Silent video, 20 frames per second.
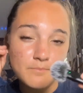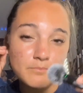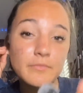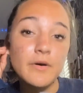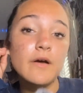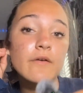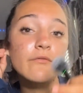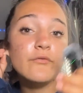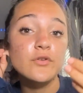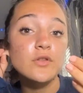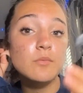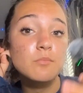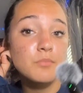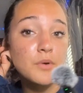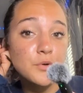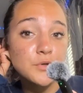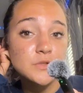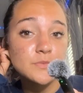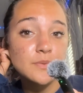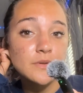But for the
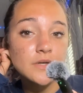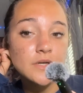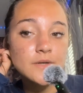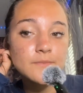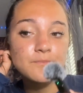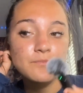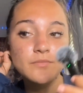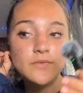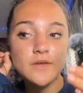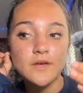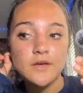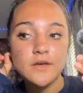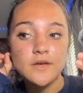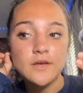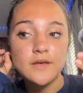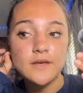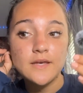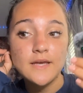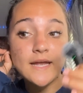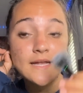most part,
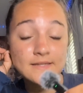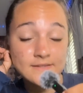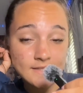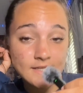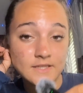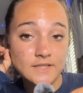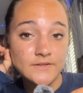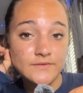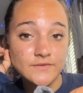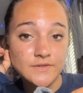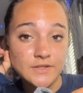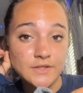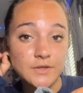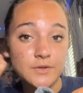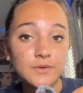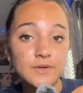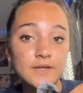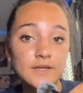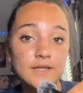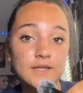in sets of
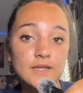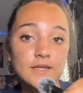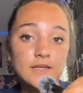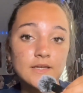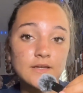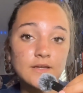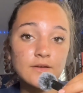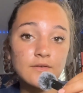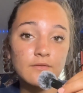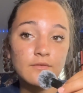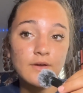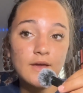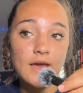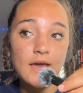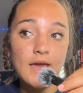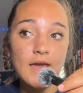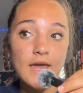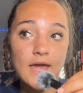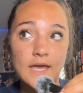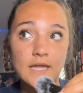2.
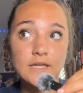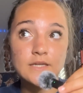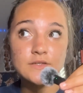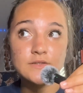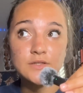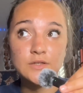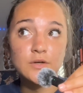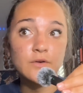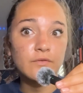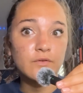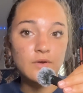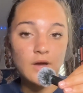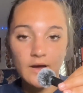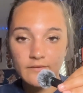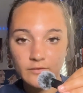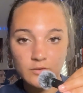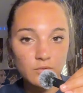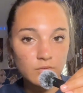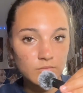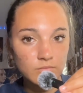And so if you
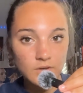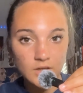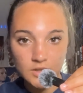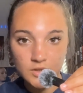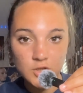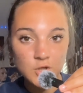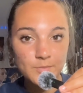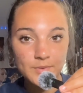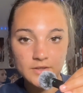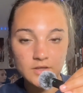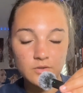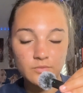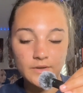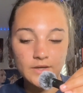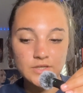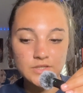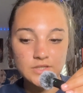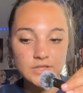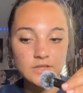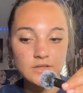have a cubic
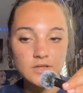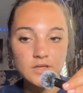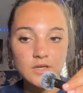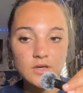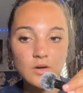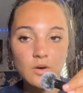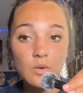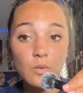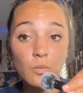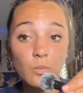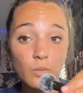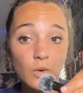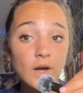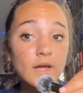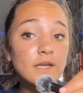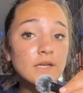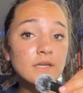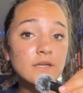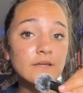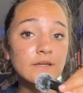equation,
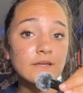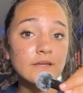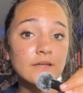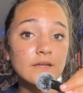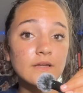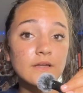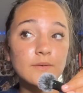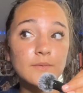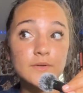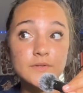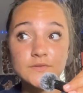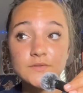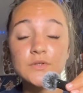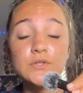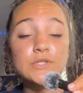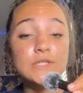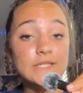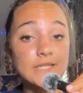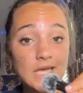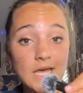one
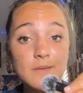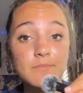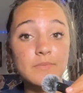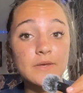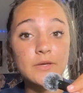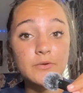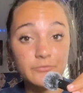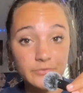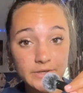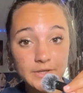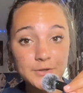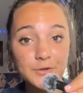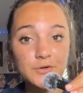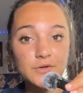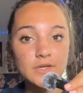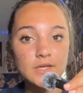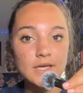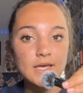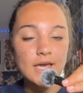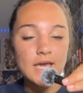solution can be
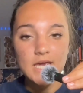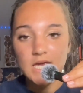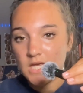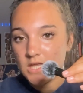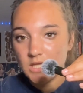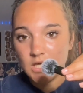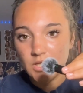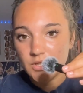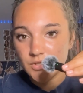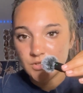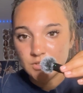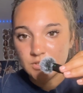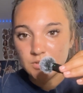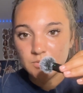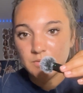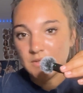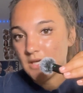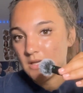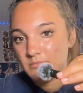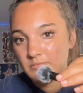real and the other
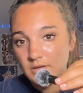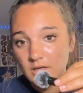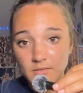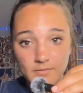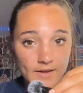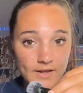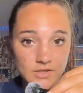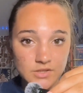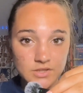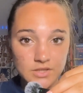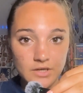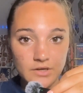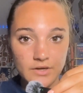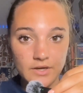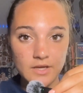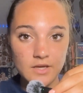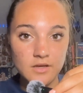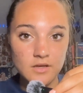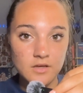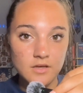2 can be
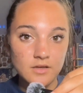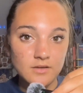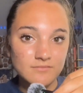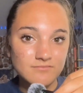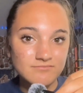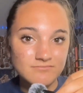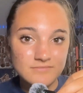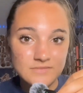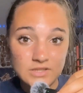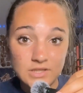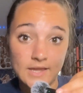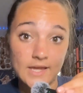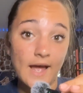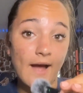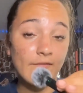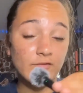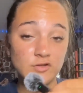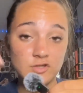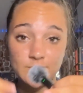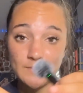imaginary. They
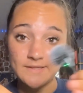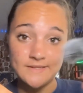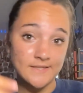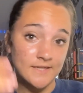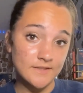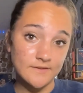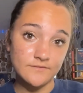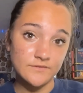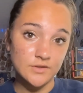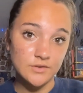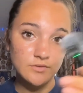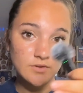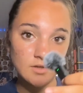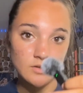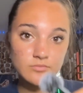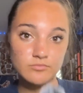have to just be in sets of 2, though.